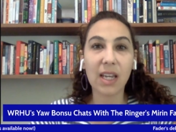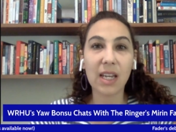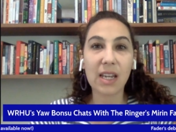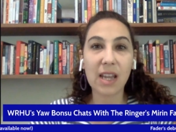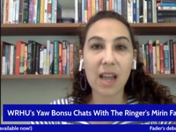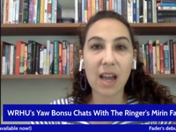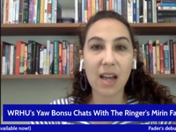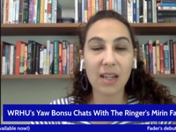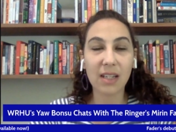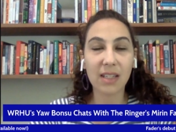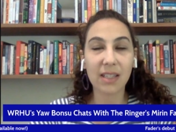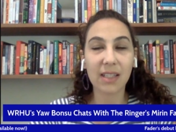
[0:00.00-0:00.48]
And
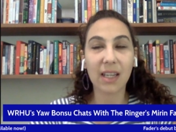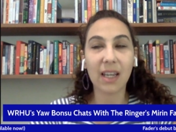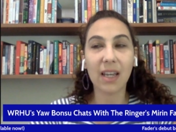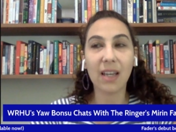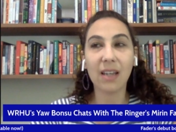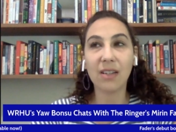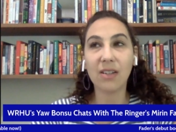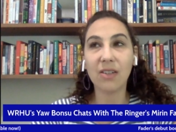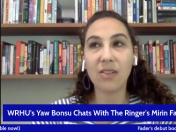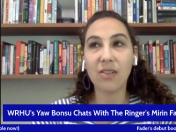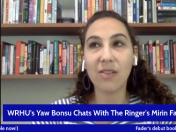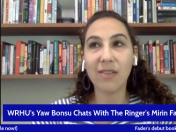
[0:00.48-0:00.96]
Giannis
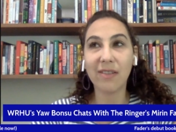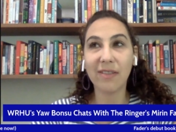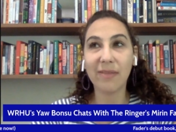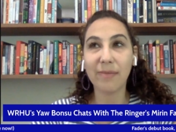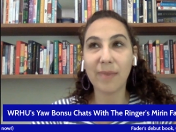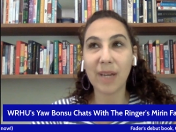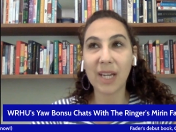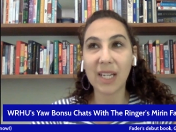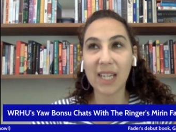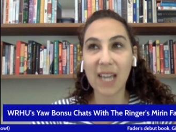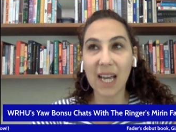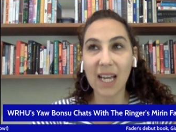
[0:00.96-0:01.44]
said, you know, if
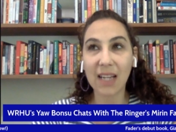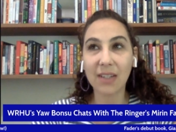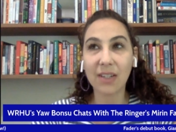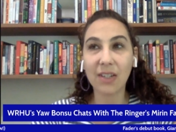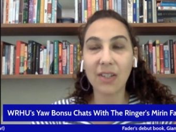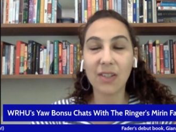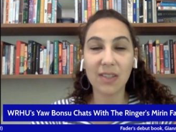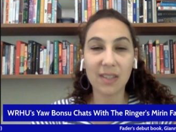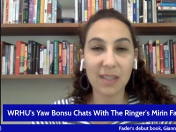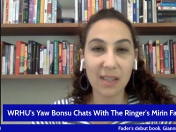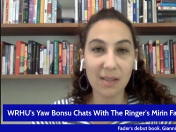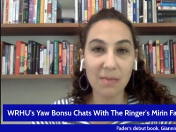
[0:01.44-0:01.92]
my dad
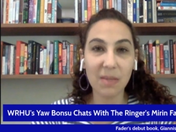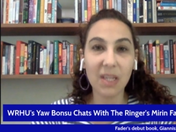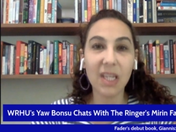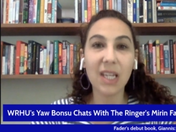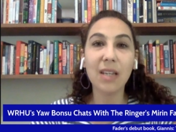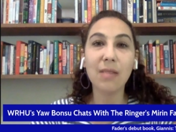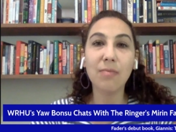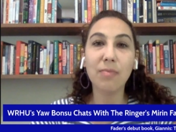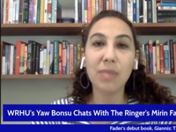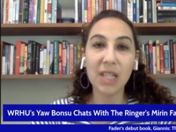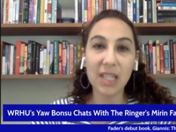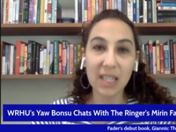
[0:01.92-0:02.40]
could see me,
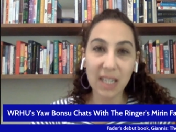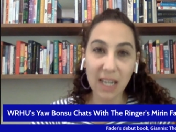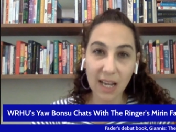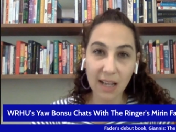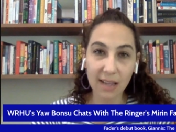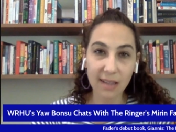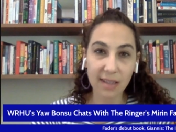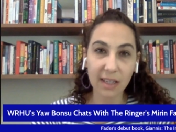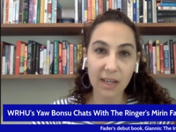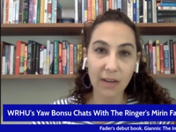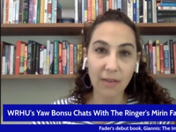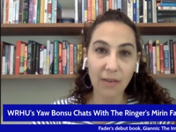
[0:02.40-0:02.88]
he'd be
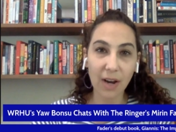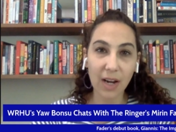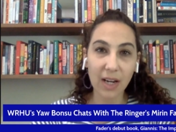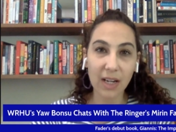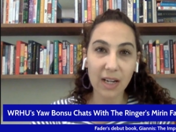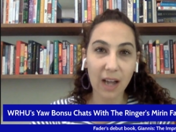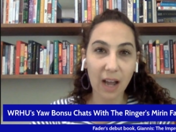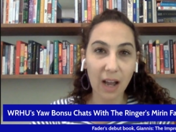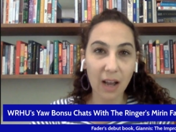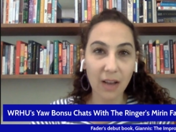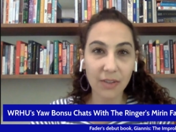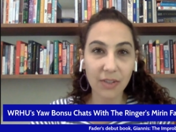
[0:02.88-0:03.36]
dancing right
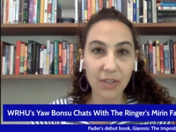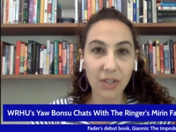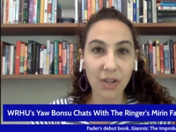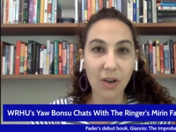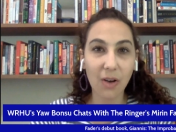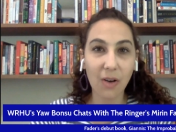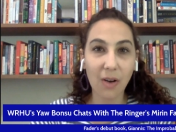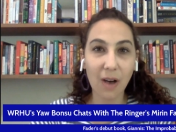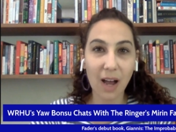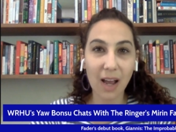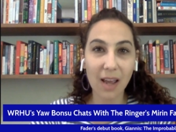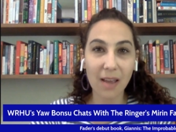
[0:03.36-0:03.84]
now.
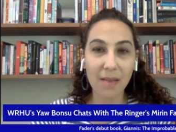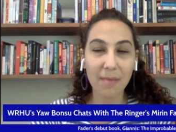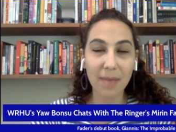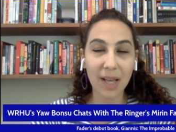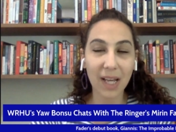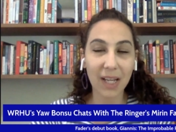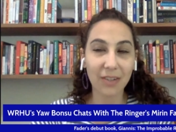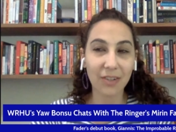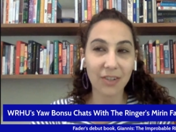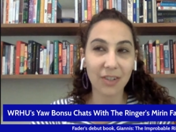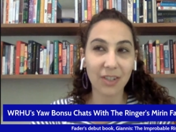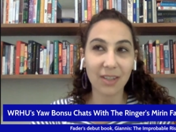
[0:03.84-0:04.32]
So I
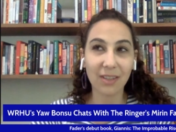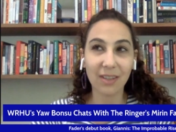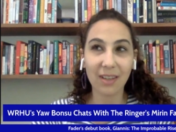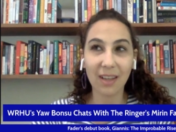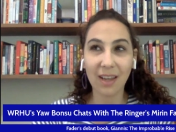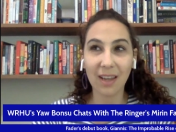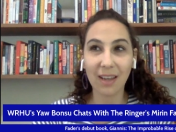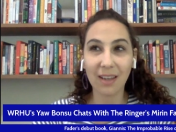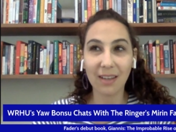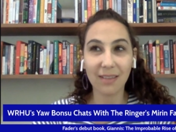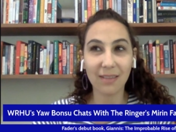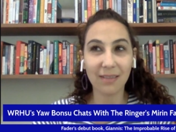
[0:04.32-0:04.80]
imagine
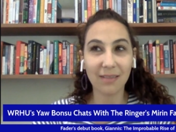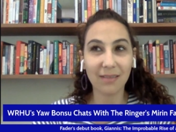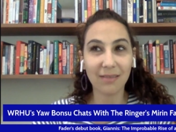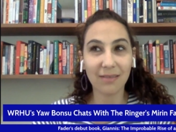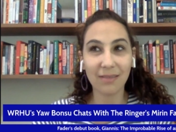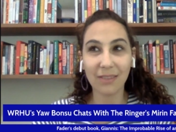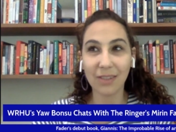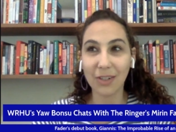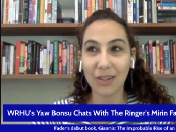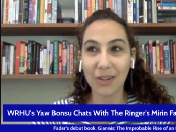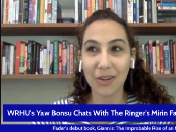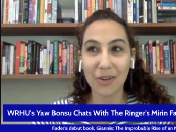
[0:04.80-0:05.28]
that,
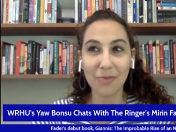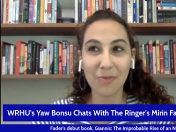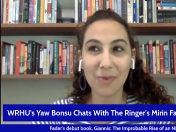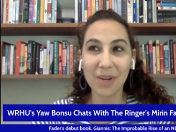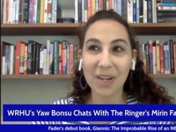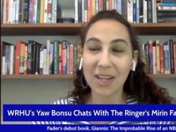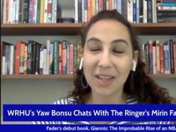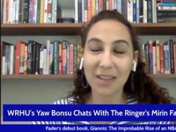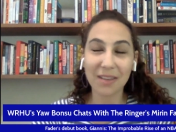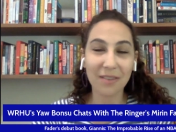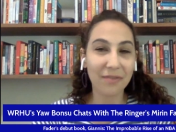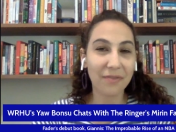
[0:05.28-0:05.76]
you know,
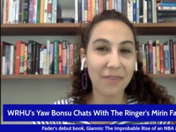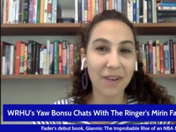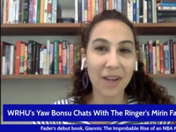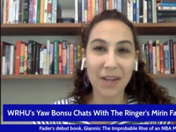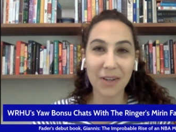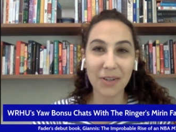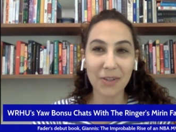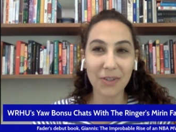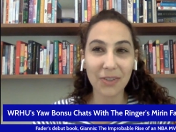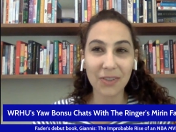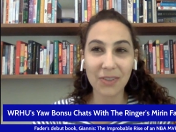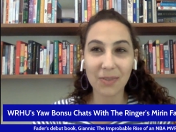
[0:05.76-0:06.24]
winning the
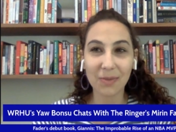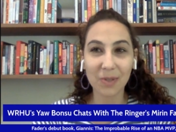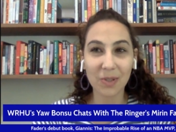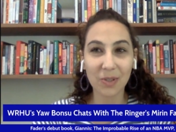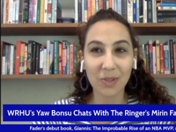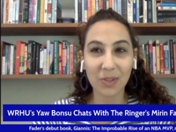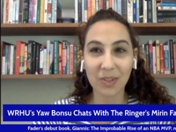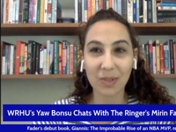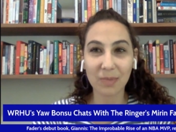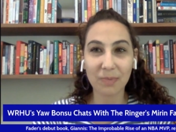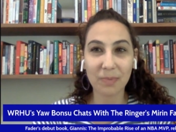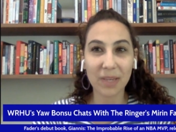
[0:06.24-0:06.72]
finals would
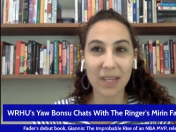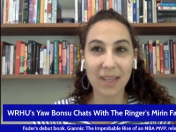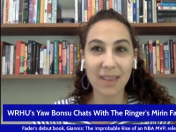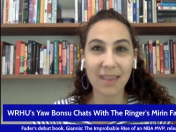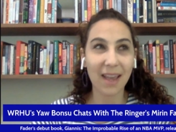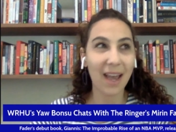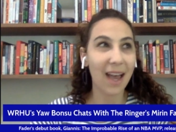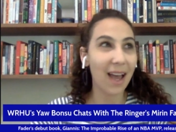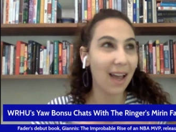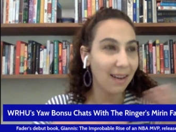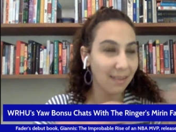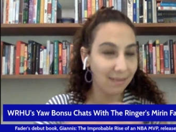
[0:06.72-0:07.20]
just be
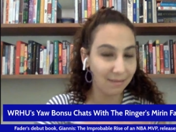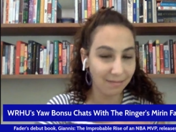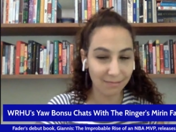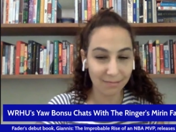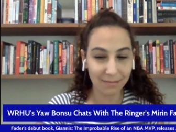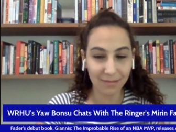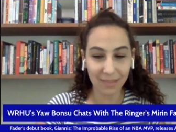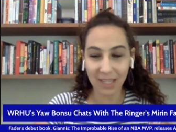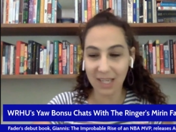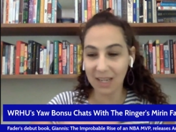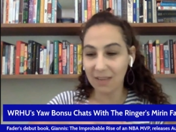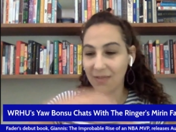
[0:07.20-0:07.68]
that
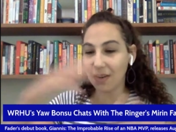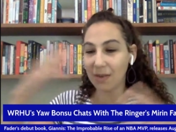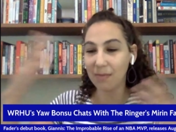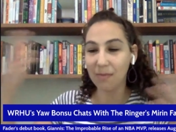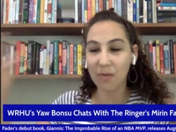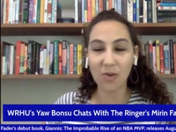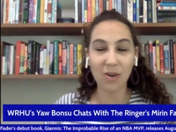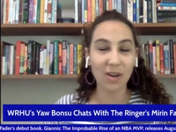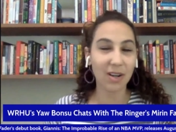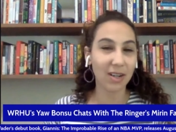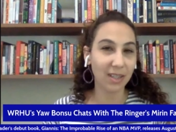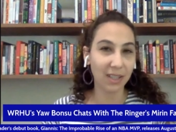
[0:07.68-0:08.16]
even
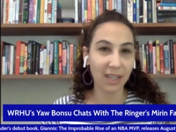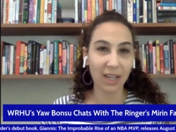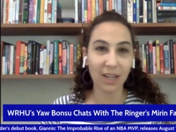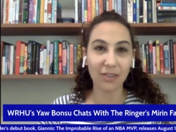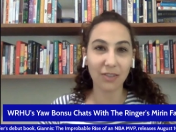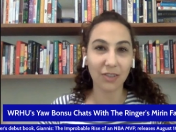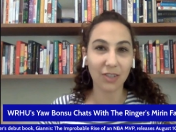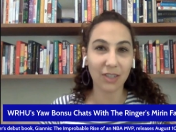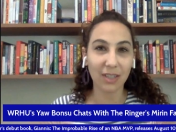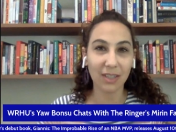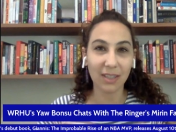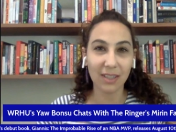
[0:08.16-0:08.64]
more
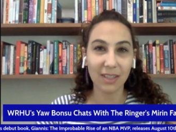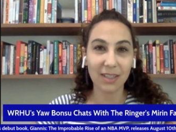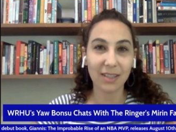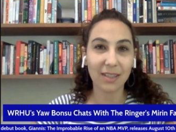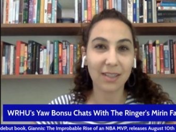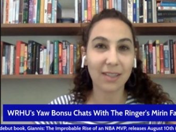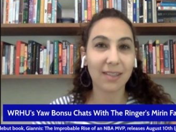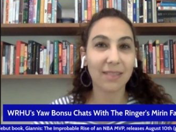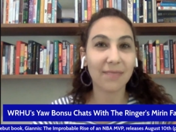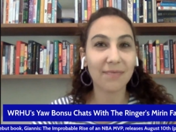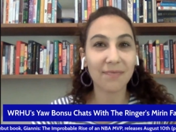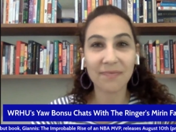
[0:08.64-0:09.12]
elation.
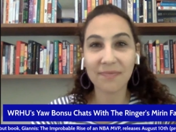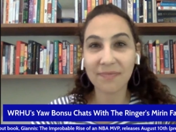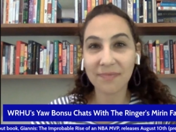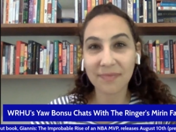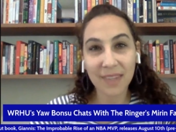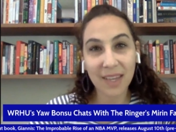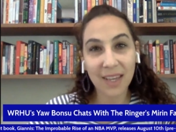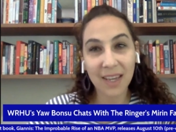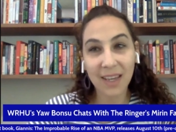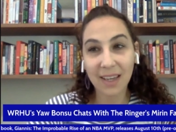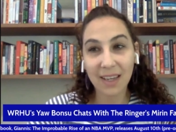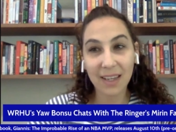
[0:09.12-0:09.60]
It's
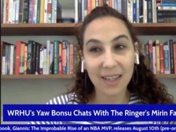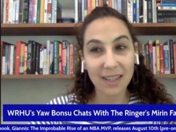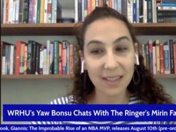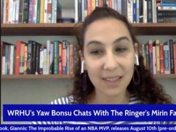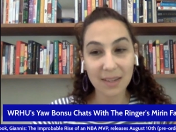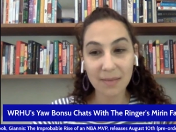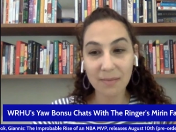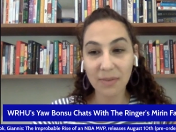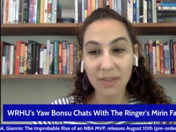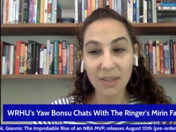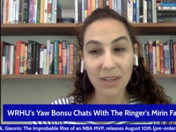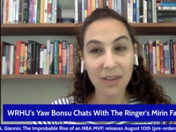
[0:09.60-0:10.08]

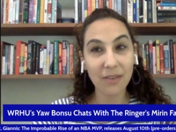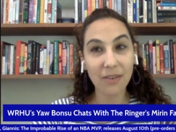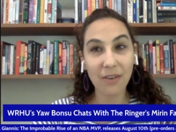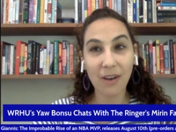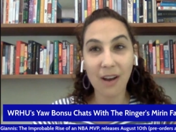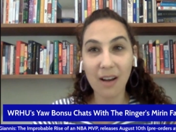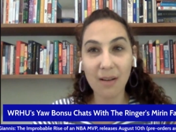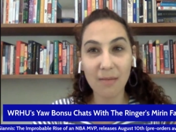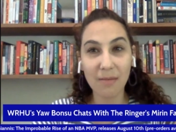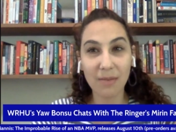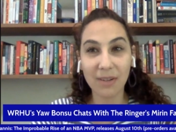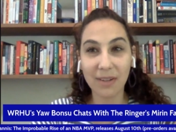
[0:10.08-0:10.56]
simply
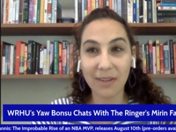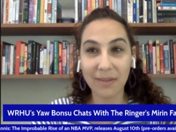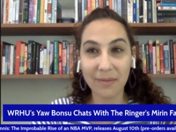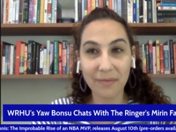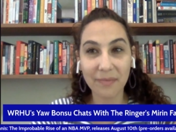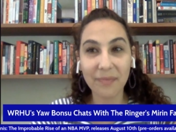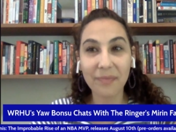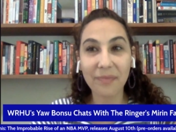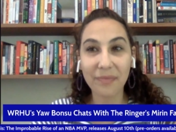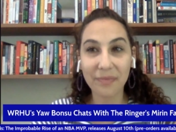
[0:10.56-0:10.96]
incredible.